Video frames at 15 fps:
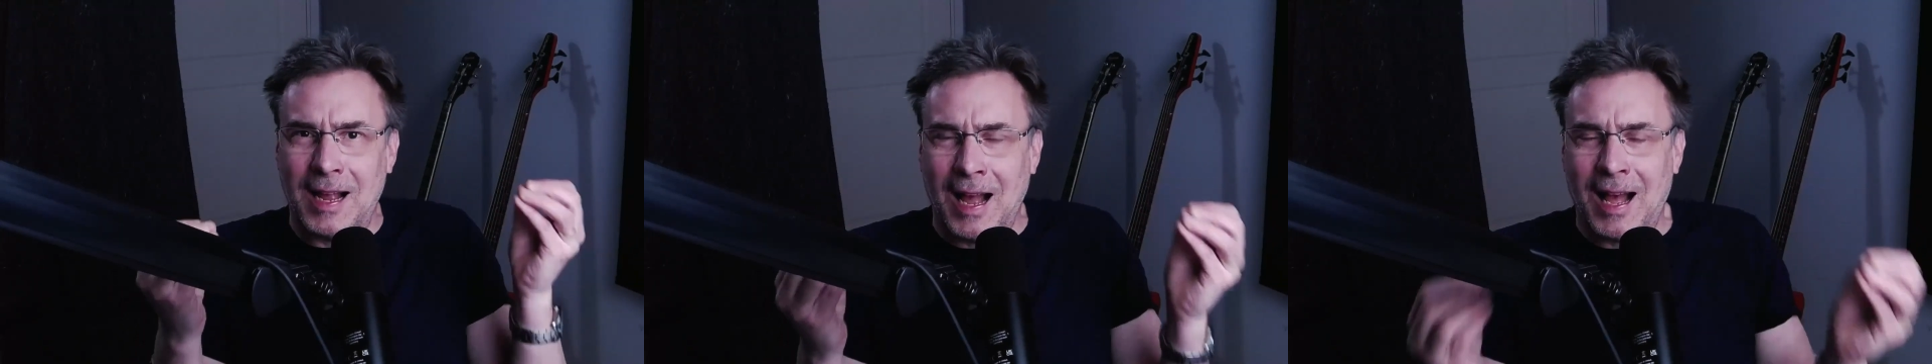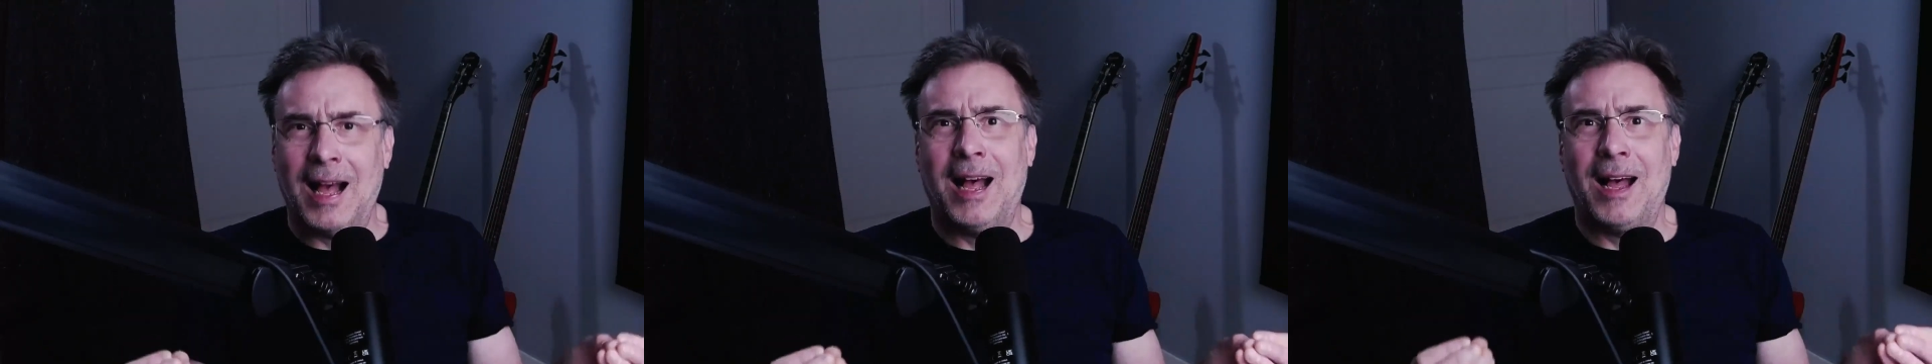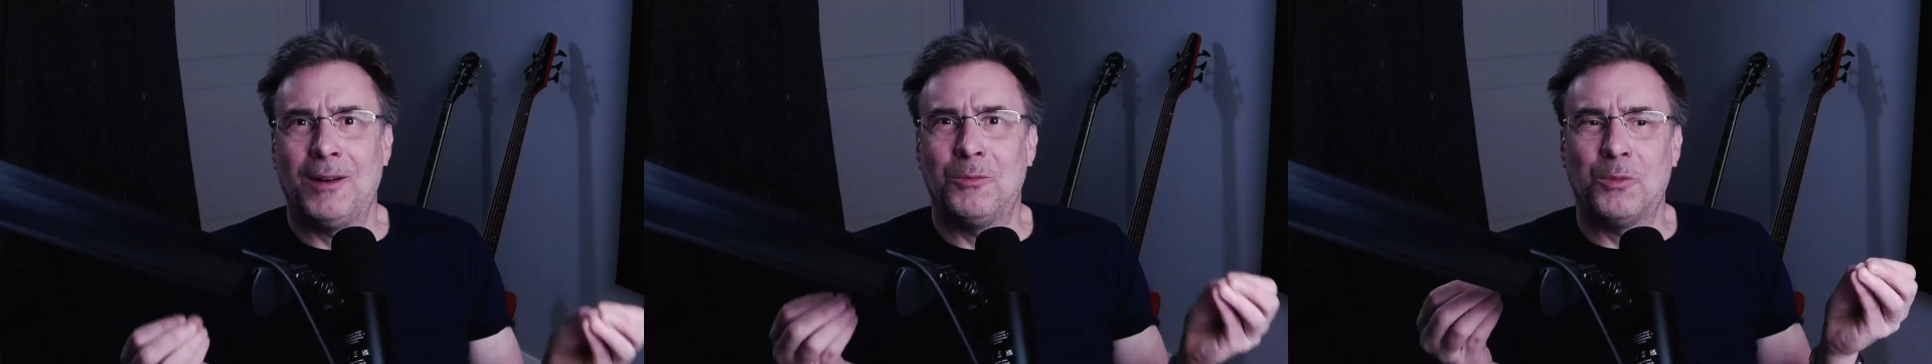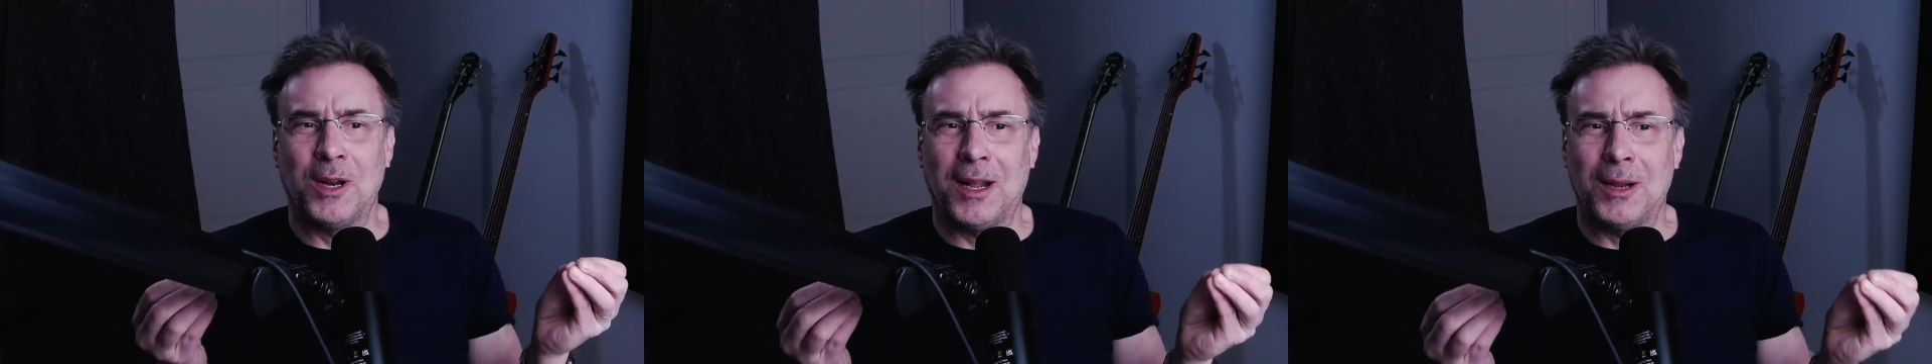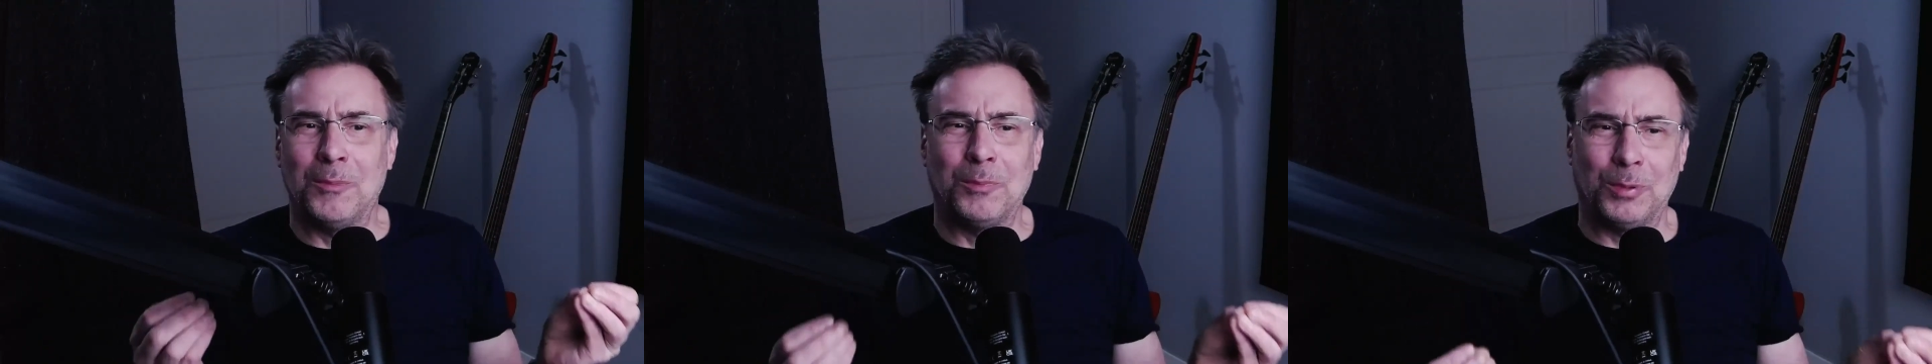had
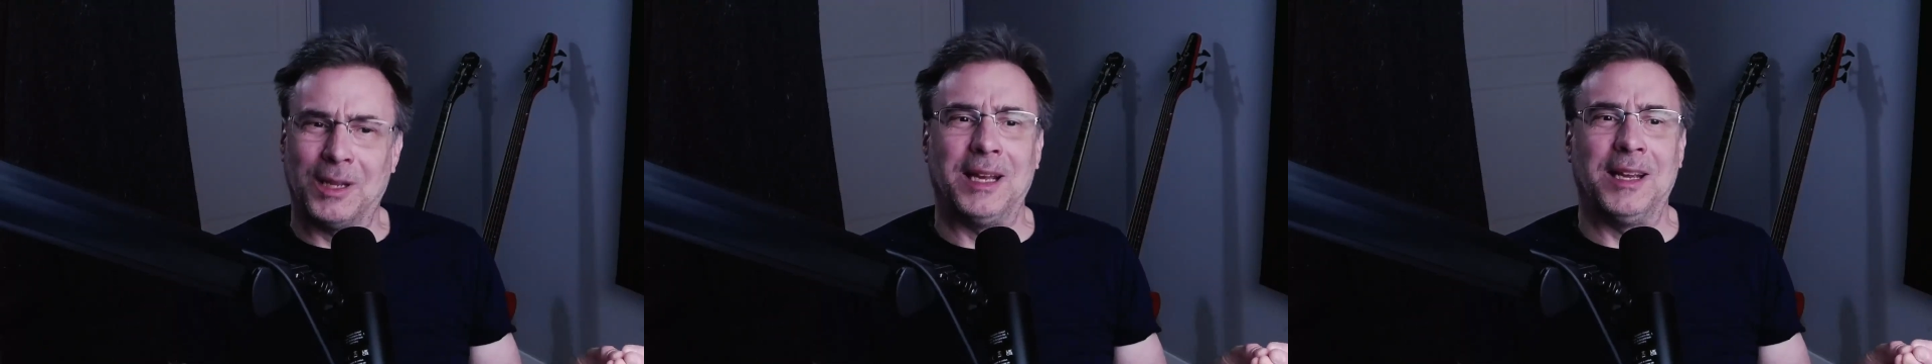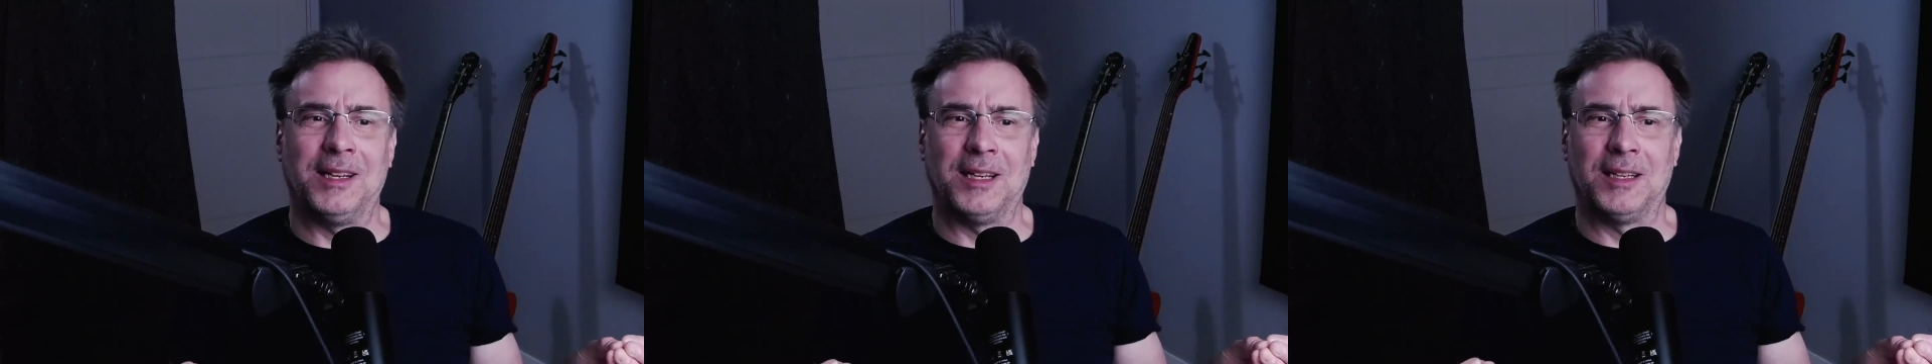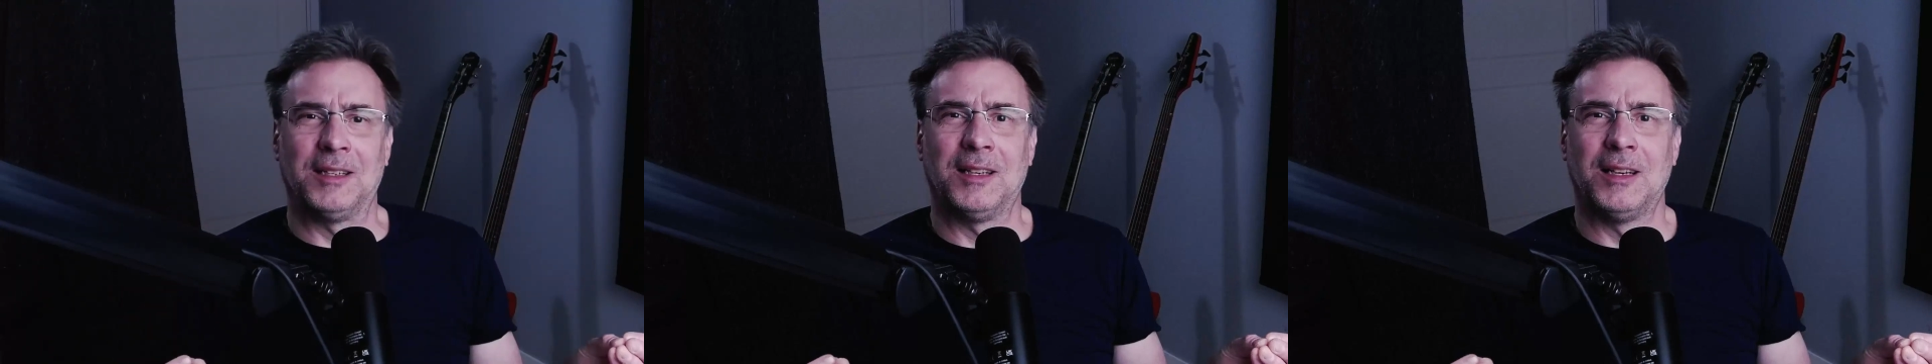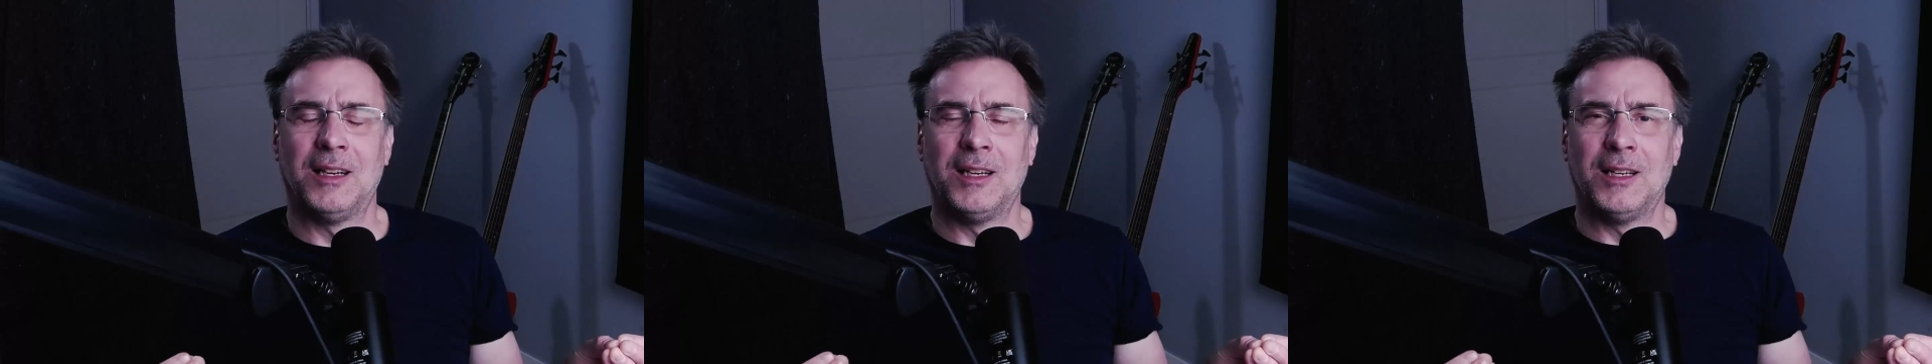when I played it.